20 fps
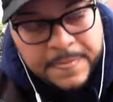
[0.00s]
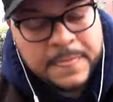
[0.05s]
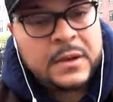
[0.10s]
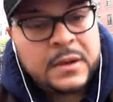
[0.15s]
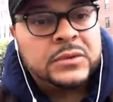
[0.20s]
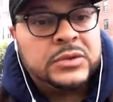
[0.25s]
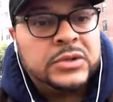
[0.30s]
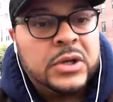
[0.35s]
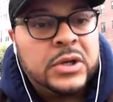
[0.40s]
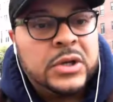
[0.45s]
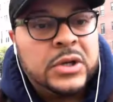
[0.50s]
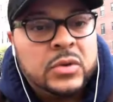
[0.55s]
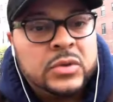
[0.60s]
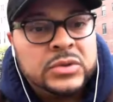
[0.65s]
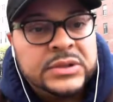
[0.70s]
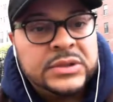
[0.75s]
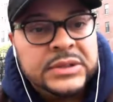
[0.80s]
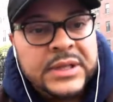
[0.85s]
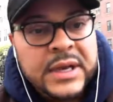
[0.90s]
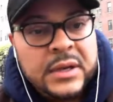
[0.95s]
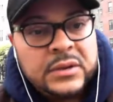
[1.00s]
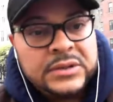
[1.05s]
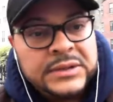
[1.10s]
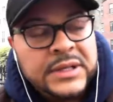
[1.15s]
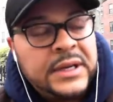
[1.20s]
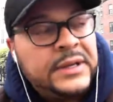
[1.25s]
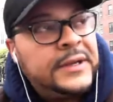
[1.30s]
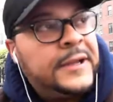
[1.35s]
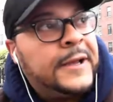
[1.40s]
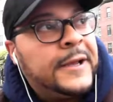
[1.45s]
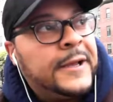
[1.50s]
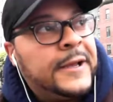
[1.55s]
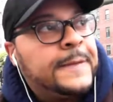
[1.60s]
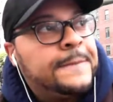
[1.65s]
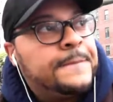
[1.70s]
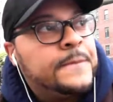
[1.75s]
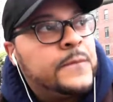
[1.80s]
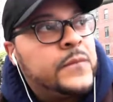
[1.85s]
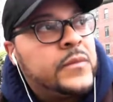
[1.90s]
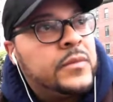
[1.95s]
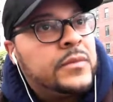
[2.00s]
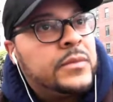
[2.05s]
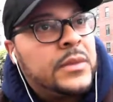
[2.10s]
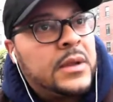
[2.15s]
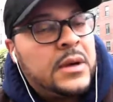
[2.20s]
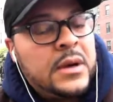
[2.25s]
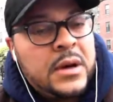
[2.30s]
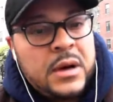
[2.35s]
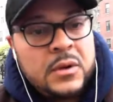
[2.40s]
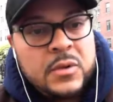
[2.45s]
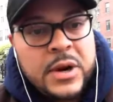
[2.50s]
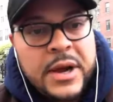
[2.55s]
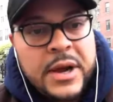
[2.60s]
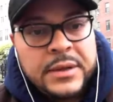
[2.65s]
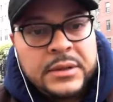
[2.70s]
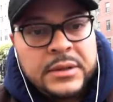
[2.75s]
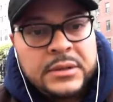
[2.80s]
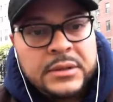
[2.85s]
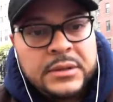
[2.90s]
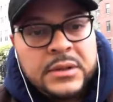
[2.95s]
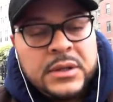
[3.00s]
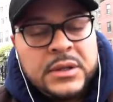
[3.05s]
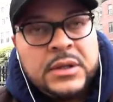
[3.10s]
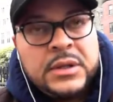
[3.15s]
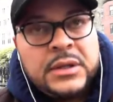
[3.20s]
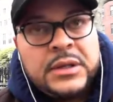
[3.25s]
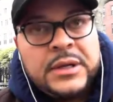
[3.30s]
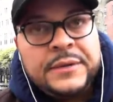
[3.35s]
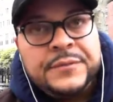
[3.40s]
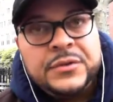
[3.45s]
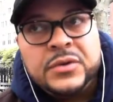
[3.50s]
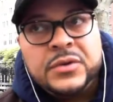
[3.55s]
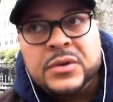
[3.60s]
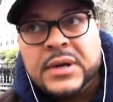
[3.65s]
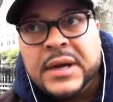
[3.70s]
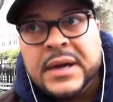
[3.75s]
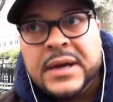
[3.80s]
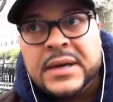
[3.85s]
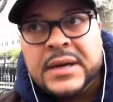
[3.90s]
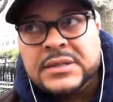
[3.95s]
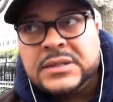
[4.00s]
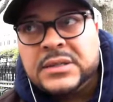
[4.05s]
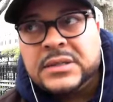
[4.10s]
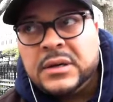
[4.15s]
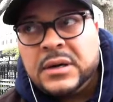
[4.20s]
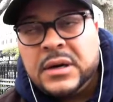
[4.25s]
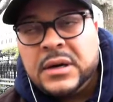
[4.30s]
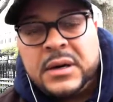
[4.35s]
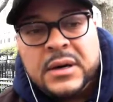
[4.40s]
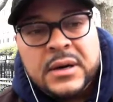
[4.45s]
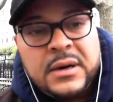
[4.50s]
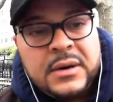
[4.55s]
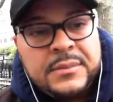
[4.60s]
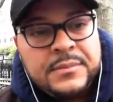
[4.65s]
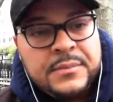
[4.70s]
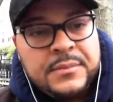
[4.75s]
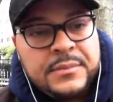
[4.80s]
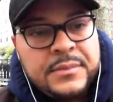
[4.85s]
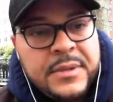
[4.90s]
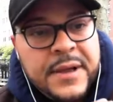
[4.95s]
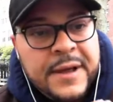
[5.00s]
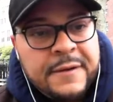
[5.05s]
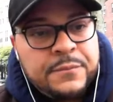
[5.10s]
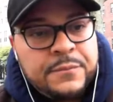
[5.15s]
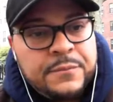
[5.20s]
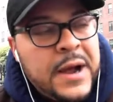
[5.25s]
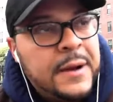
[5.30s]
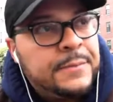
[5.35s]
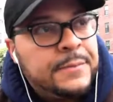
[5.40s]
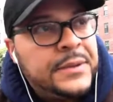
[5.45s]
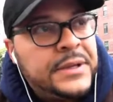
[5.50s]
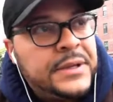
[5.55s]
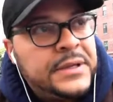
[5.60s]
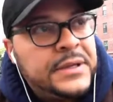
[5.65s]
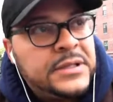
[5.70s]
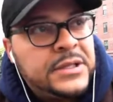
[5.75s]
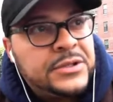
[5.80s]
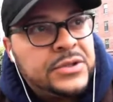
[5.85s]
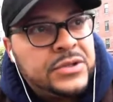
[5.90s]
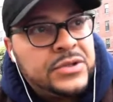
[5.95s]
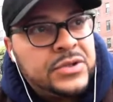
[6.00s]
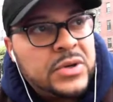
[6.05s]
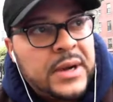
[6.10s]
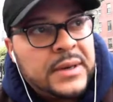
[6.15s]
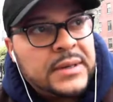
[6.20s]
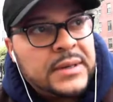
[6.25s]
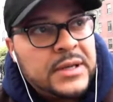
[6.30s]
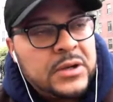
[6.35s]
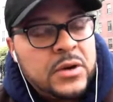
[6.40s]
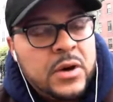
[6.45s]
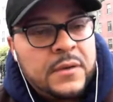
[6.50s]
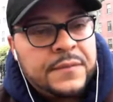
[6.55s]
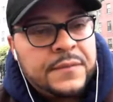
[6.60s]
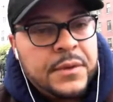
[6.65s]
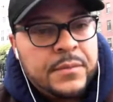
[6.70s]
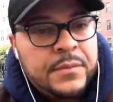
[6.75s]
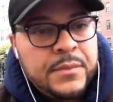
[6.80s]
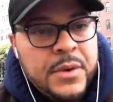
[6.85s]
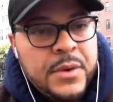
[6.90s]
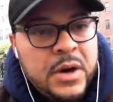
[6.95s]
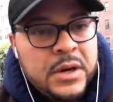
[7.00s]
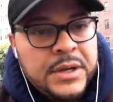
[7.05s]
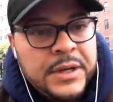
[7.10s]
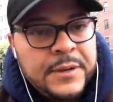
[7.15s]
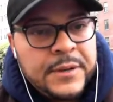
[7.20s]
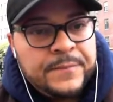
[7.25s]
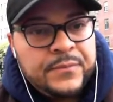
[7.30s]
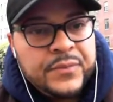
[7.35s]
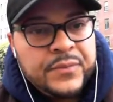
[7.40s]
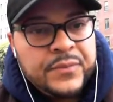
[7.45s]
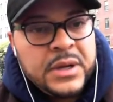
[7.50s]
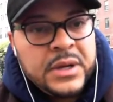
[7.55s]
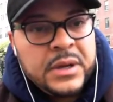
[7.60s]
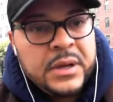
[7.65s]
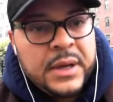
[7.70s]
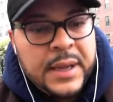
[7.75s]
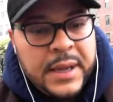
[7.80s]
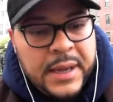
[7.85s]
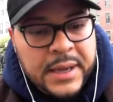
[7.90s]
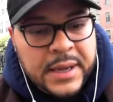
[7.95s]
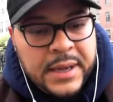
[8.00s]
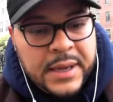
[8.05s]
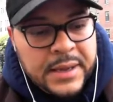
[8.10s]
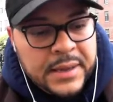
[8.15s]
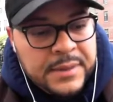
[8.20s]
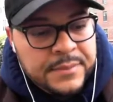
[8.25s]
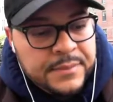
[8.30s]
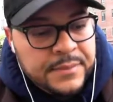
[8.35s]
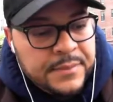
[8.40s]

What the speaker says: So, Sale Sunday. All right. If you guys have properties that you're trying to get off the market, and